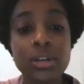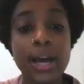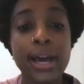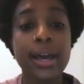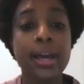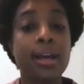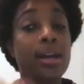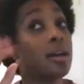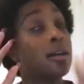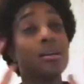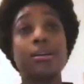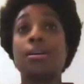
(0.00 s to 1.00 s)
like,
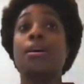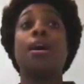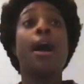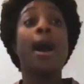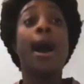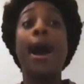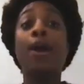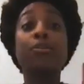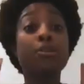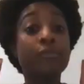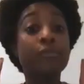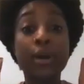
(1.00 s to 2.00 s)
I don't
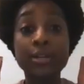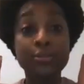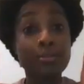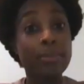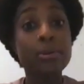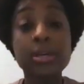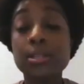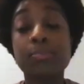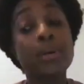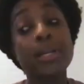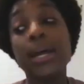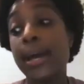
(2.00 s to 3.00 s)
know if you guys remember this,
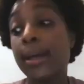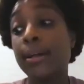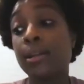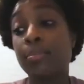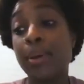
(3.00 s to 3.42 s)
but like the